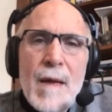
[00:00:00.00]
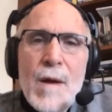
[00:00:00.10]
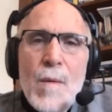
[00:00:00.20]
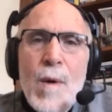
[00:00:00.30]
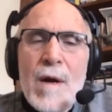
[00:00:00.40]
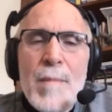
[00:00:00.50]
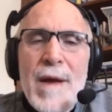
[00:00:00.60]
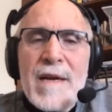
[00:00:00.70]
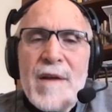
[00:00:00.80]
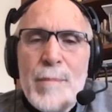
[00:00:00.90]
Welcome
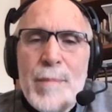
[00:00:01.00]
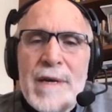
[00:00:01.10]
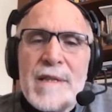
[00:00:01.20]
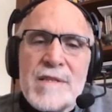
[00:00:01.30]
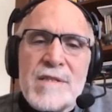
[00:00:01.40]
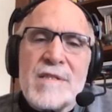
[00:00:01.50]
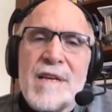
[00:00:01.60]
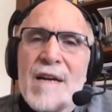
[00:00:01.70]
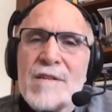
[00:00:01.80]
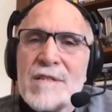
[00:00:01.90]
back, everybody. This is
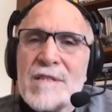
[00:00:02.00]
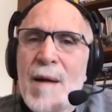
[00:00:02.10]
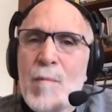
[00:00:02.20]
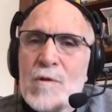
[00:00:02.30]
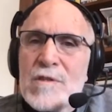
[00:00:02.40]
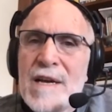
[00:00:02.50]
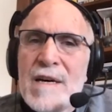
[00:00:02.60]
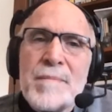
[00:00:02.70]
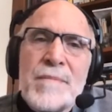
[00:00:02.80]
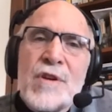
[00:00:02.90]
Dr. Tom
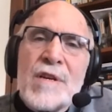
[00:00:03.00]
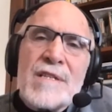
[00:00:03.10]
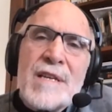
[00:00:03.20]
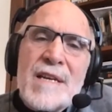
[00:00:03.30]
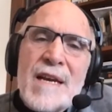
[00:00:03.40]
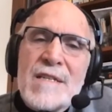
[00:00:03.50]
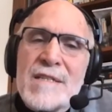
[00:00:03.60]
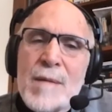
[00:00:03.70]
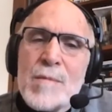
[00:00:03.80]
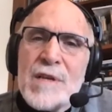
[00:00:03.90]
Roselle. You're listening to Dr.
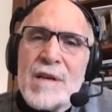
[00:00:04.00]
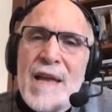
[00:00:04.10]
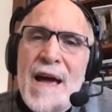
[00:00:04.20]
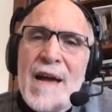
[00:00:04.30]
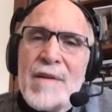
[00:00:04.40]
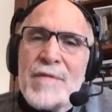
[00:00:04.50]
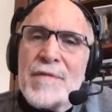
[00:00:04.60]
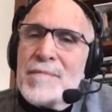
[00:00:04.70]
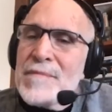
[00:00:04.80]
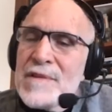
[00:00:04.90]
Tom Roselle
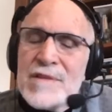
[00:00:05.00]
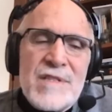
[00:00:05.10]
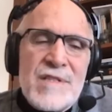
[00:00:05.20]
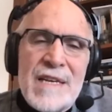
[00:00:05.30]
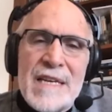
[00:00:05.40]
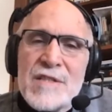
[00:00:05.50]
live. Sundays,